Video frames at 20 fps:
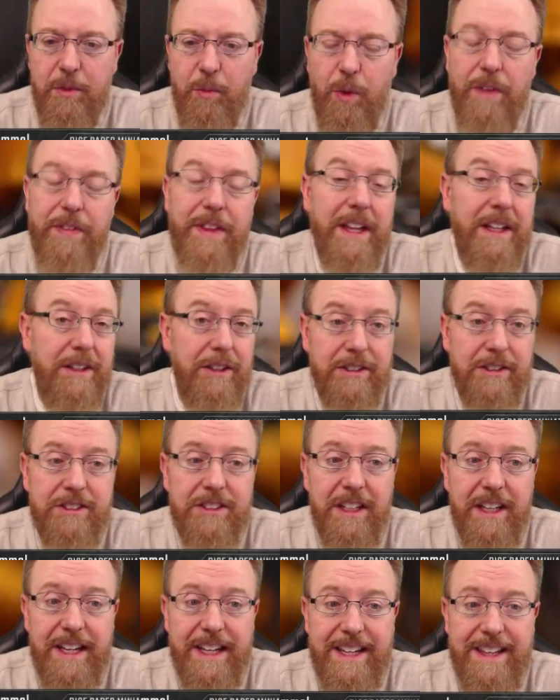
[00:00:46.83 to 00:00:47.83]
one that looked
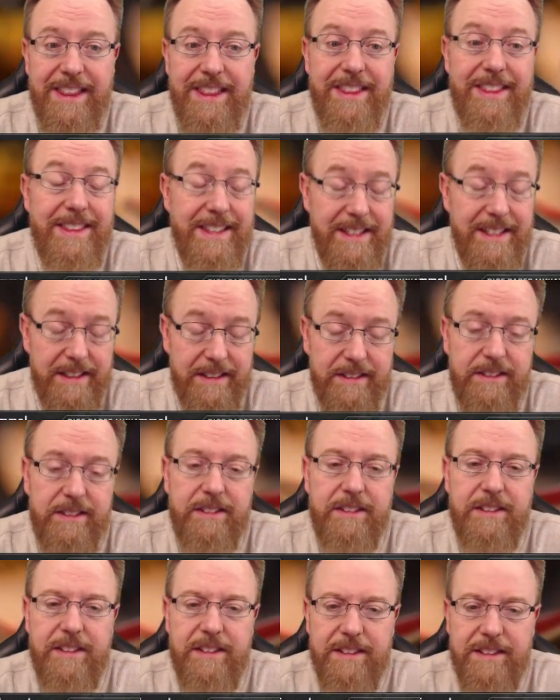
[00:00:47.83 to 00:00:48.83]
like
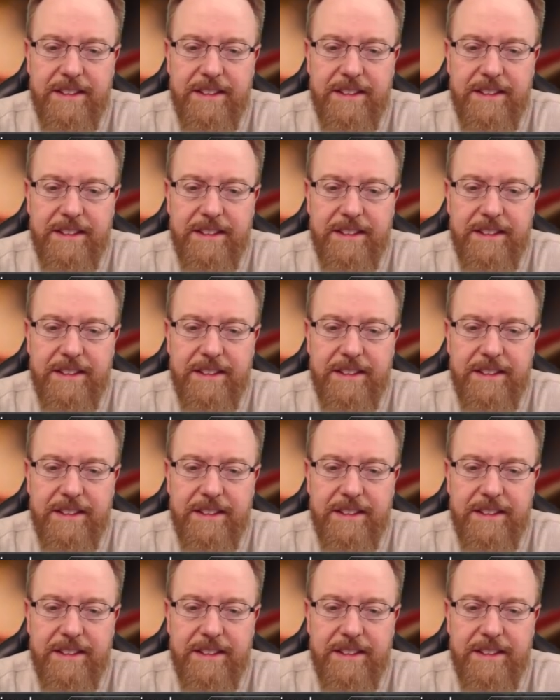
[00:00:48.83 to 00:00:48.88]
this.